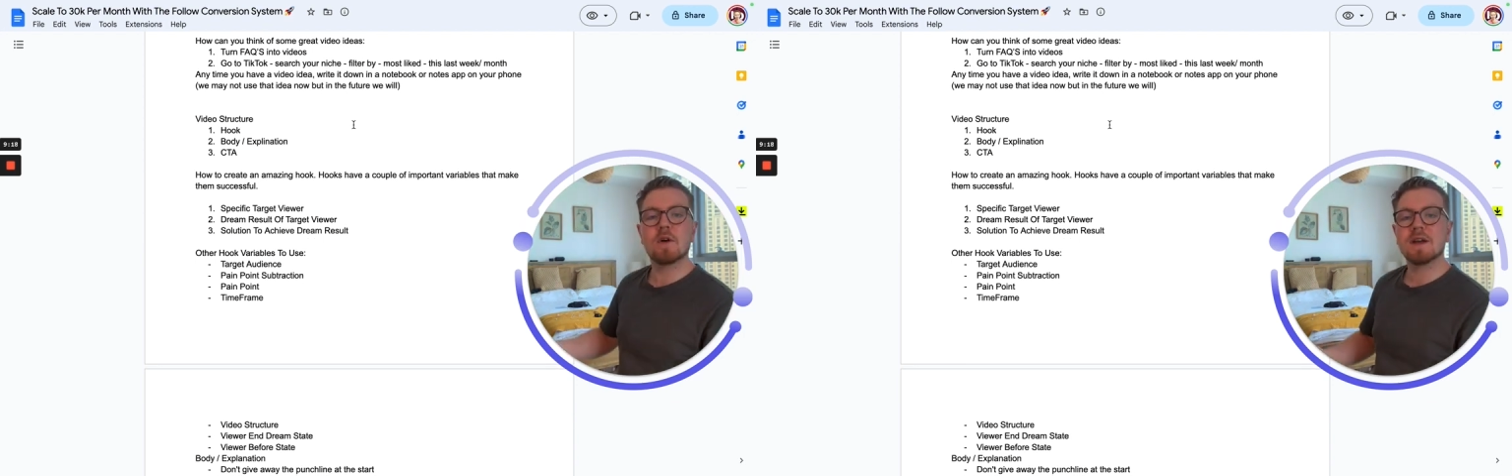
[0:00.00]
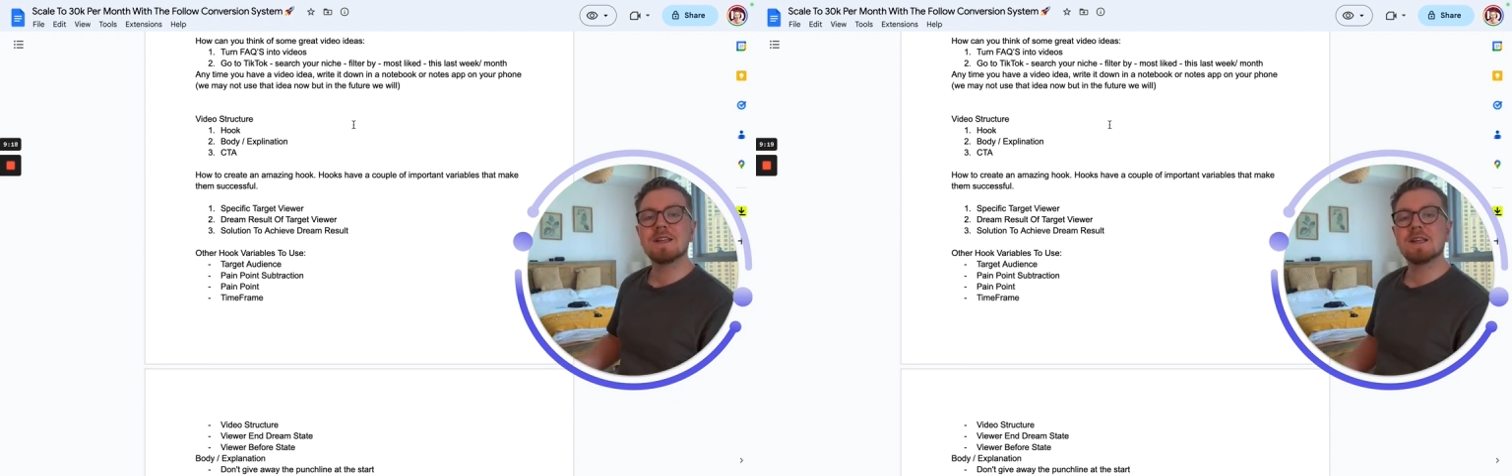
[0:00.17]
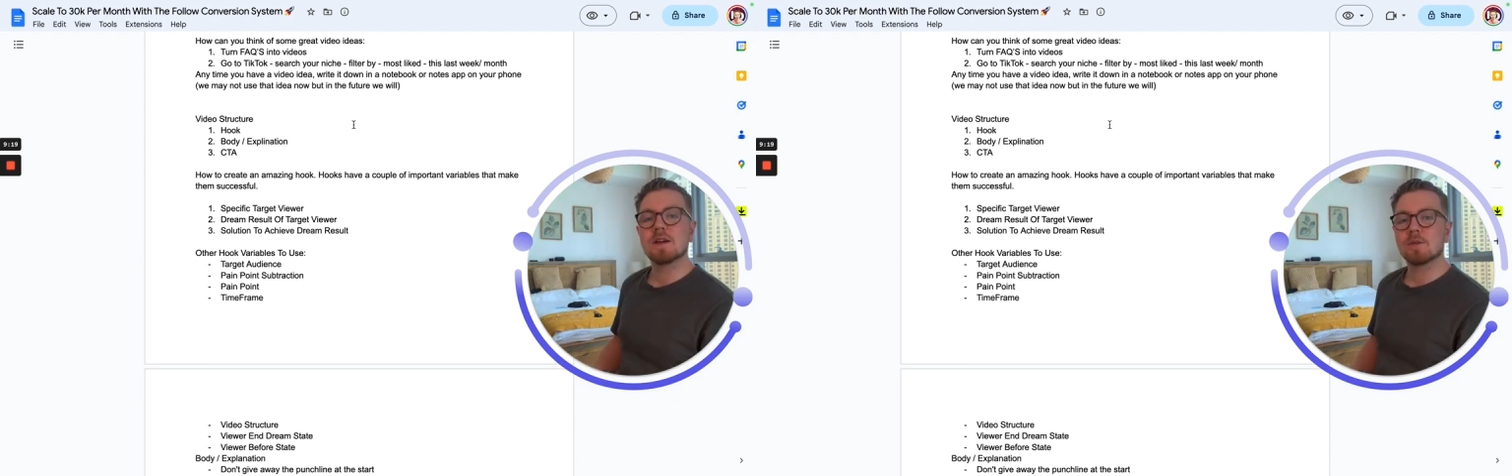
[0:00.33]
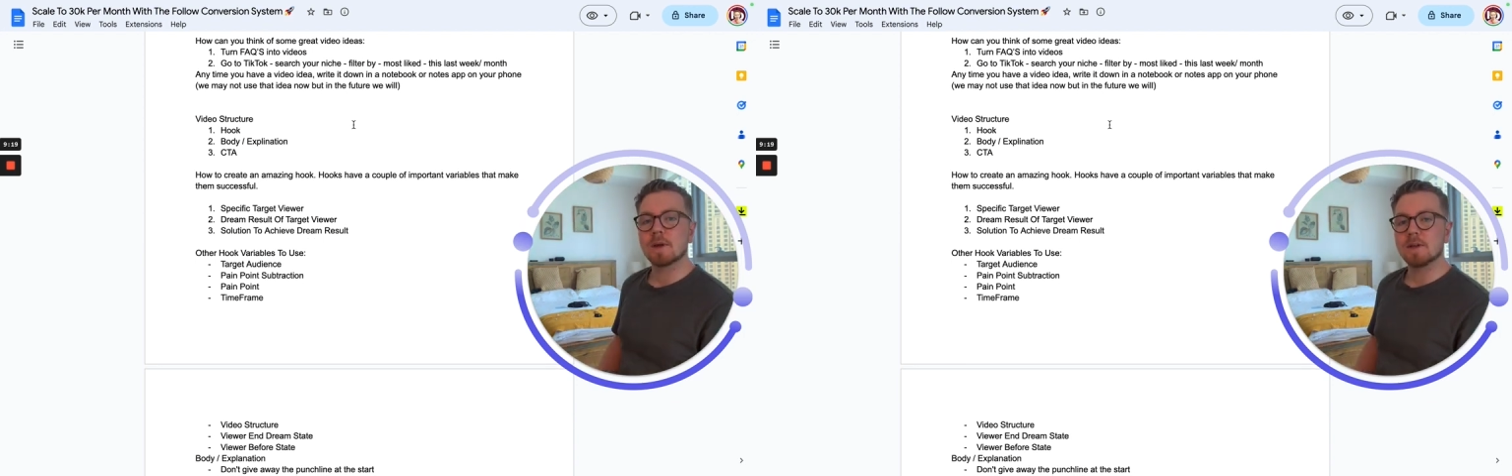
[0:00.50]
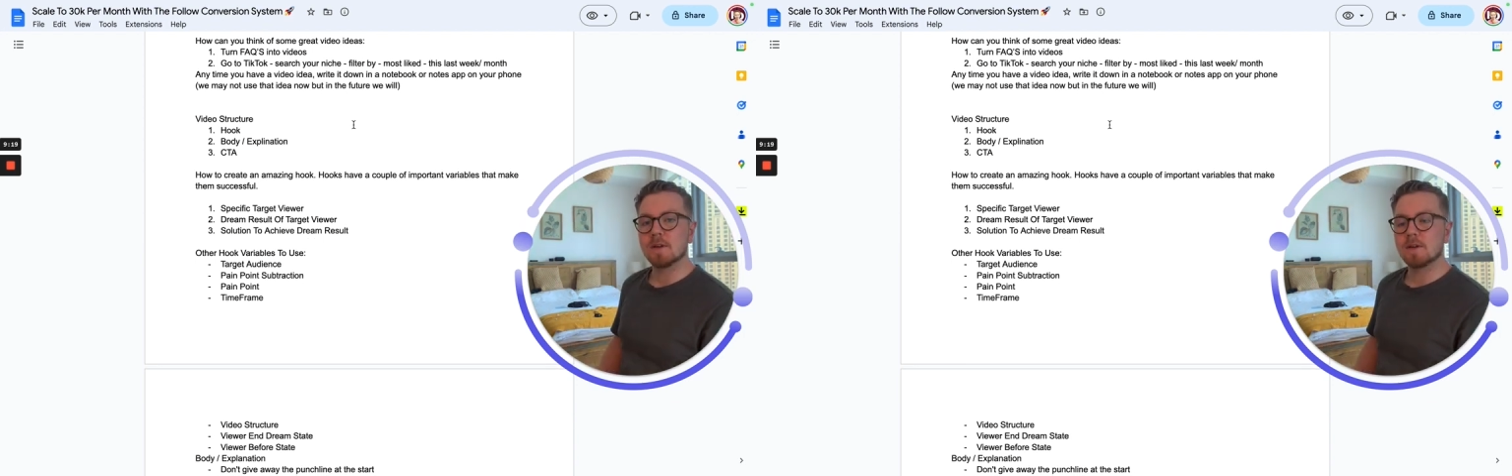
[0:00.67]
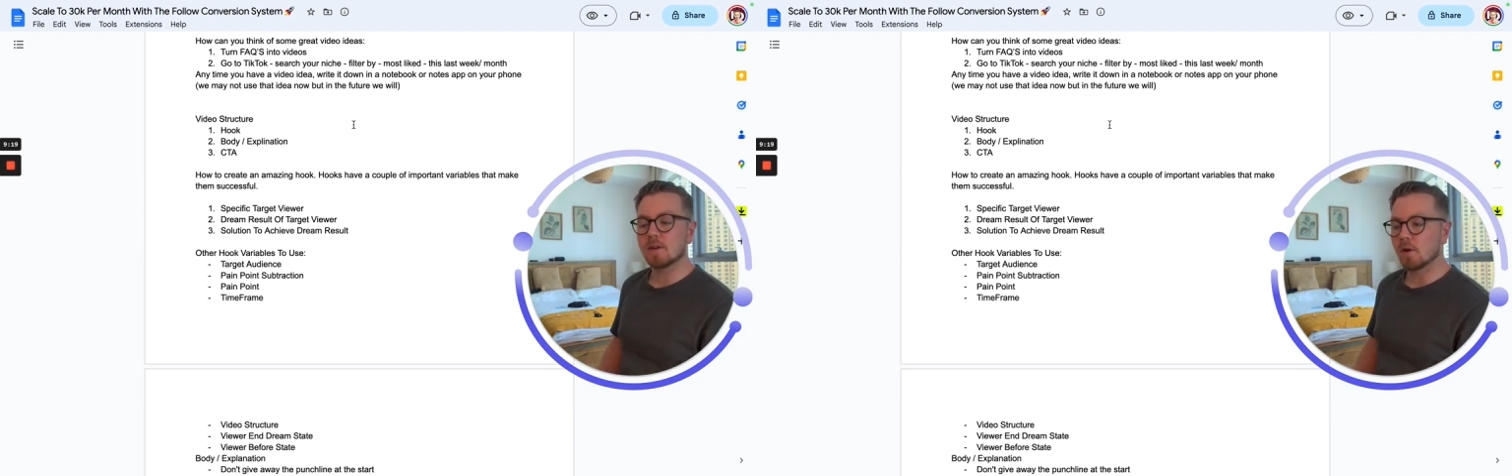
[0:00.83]
idea
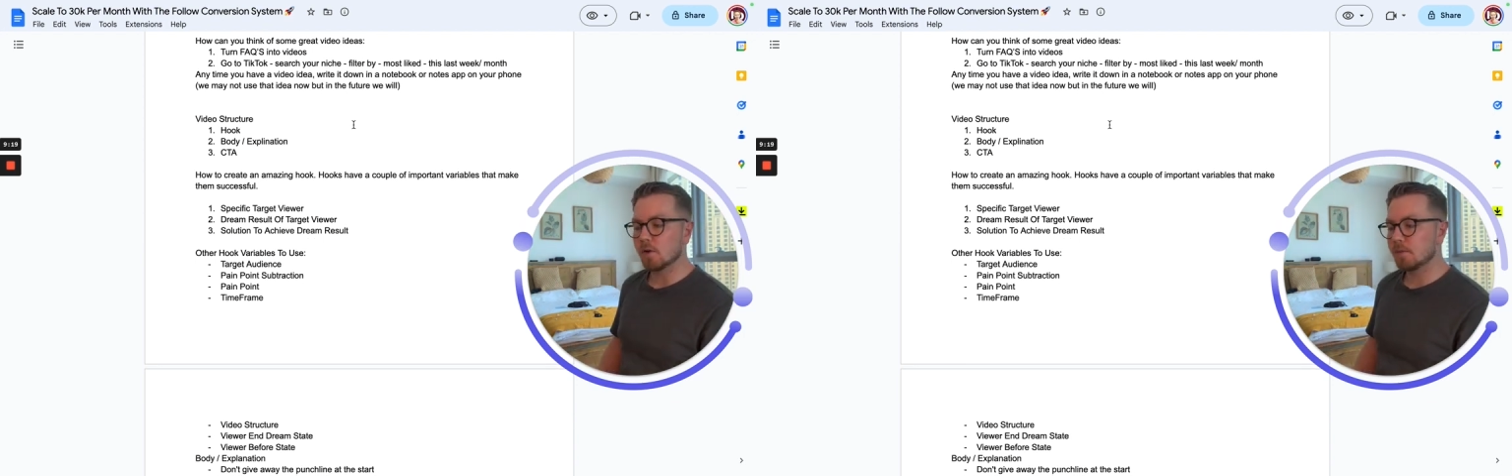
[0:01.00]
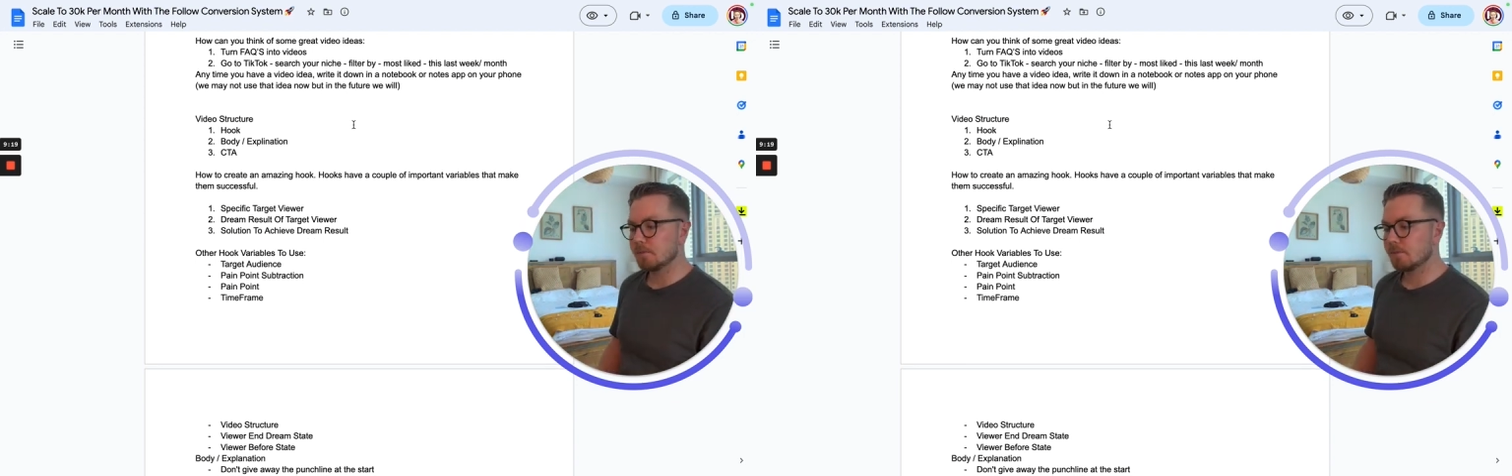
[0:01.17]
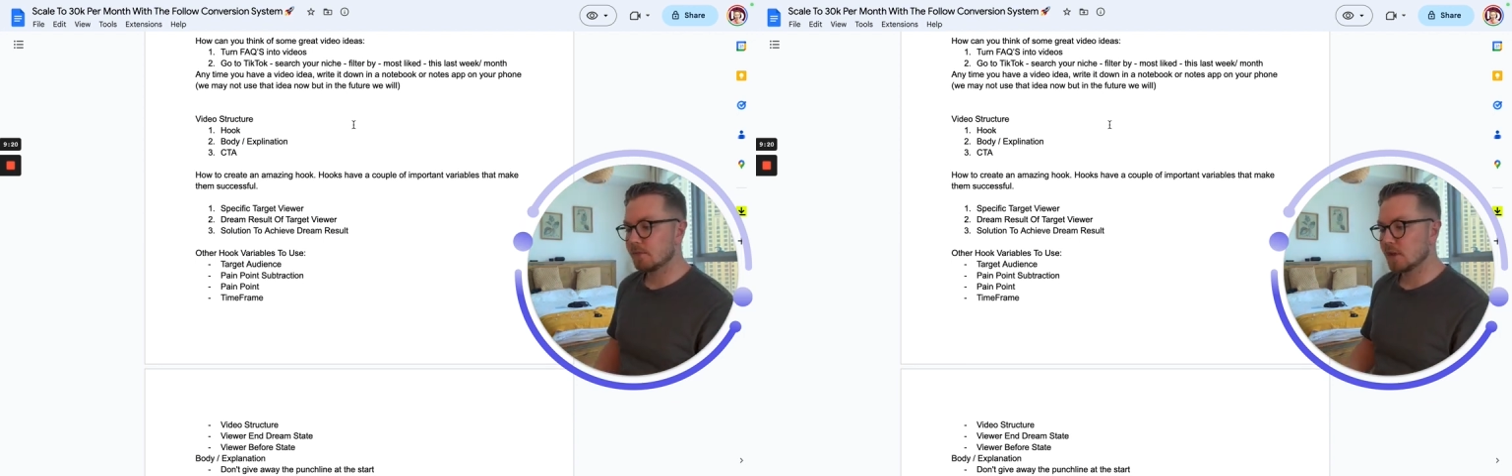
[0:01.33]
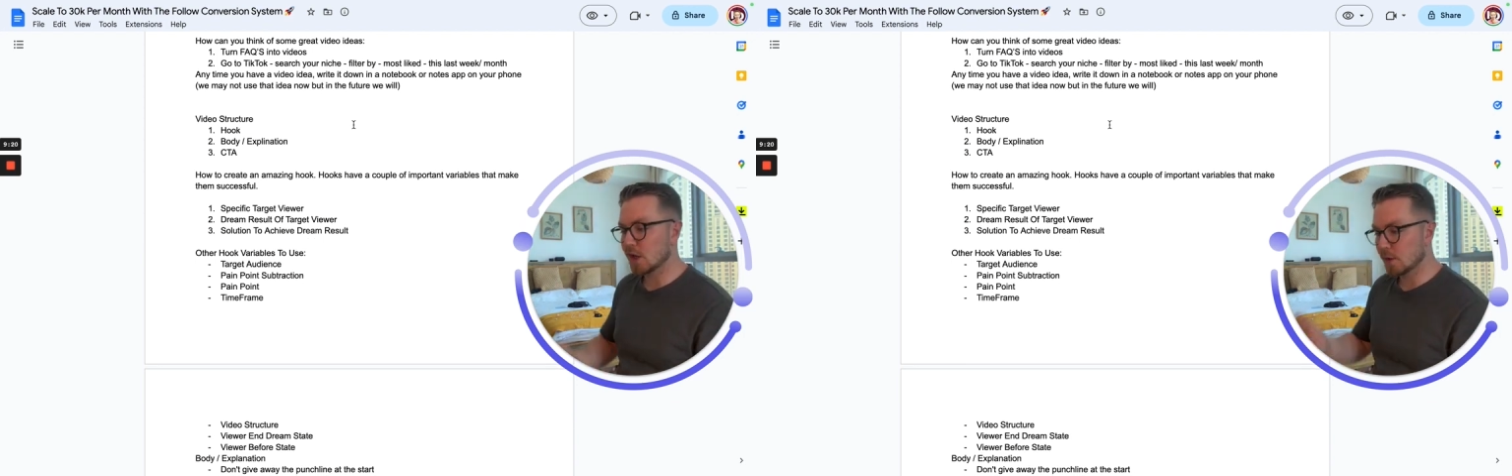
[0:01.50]
ready to go. Your